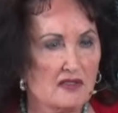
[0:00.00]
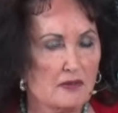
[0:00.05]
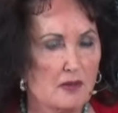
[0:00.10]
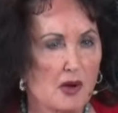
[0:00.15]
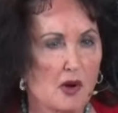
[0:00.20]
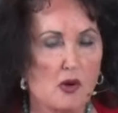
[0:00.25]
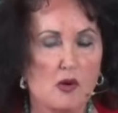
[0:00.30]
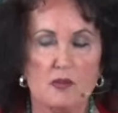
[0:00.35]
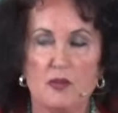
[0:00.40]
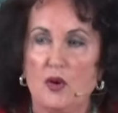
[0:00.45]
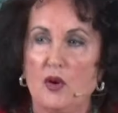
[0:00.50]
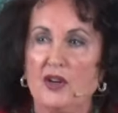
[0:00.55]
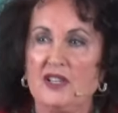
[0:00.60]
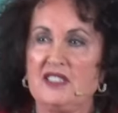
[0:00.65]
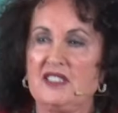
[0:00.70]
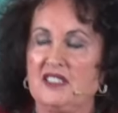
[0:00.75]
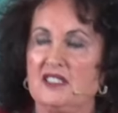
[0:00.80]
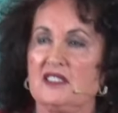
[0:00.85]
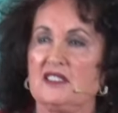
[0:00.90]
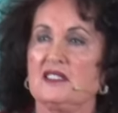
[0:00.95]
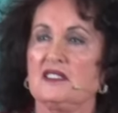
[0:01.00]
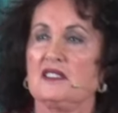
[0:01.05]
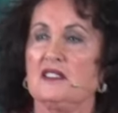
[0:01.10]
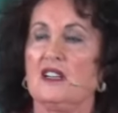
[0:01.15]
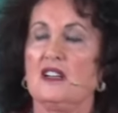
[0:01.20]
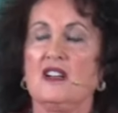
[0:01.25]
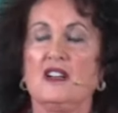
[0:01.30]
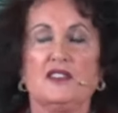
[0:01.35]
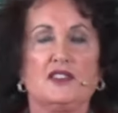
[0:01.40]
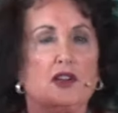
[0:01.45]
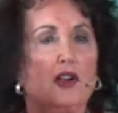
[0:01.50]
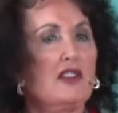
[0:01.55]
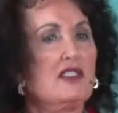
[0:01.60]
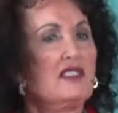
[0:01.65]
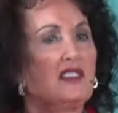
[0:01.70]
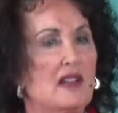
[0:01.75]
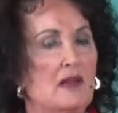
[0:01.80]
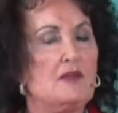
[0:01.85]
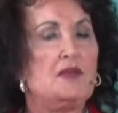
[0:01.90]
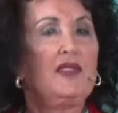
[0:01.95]
The whole point is there are
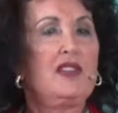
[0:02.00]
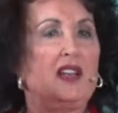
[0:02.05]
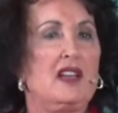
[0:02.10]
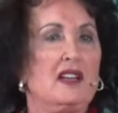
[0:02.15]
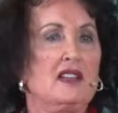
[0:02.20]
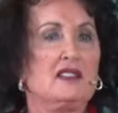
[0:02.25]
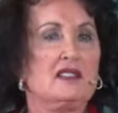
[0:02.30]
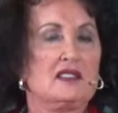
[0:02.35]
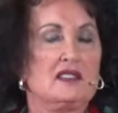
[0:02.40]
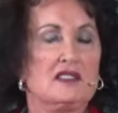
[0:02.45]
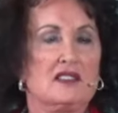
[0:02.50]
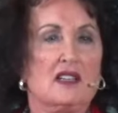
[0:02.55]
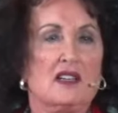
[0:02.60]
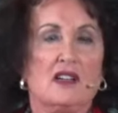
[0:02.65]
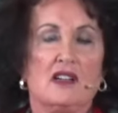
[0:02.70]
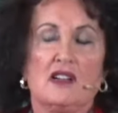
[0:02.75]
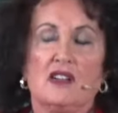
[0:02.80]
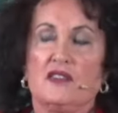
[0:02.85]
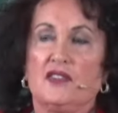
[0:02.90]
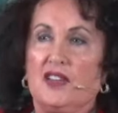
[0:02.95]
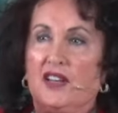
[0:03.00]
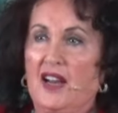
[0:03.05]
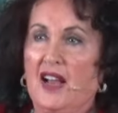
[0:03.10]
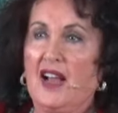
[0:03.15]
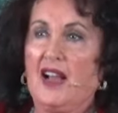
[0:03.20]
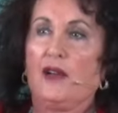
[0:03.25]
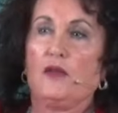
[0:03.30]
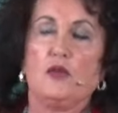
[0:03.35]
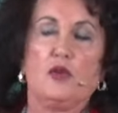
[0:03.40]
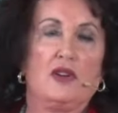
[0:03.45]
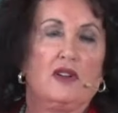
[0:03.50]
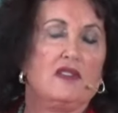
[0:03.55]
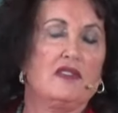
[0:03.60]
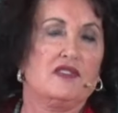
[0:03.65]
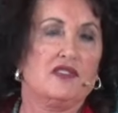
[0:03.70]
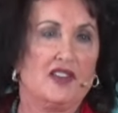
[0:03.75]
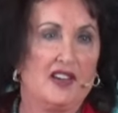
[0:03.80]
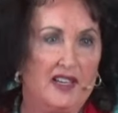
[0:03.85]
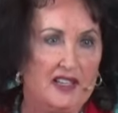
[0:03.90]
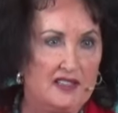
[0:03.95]
some things that I will
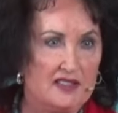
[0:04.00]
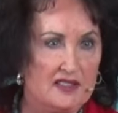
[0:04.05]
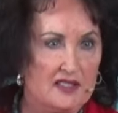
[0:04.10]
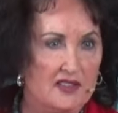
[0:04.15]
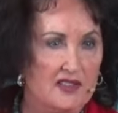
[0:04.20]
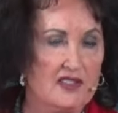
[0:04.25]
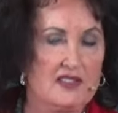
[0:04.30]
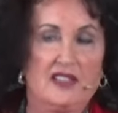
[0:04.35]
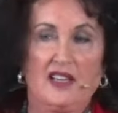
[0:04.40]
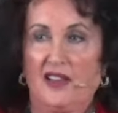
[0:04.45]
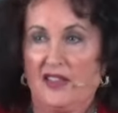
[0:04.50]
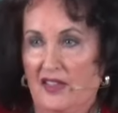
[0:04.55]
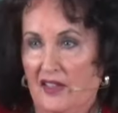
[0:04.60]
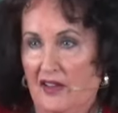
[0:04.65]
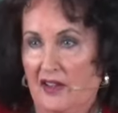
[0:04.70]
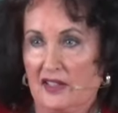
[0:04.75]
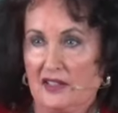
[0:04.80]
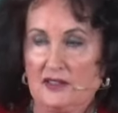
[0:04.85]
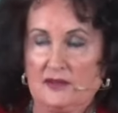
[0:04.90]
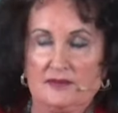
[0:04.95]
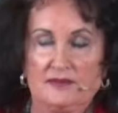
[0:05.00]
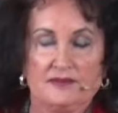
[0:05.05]
fight to the death on.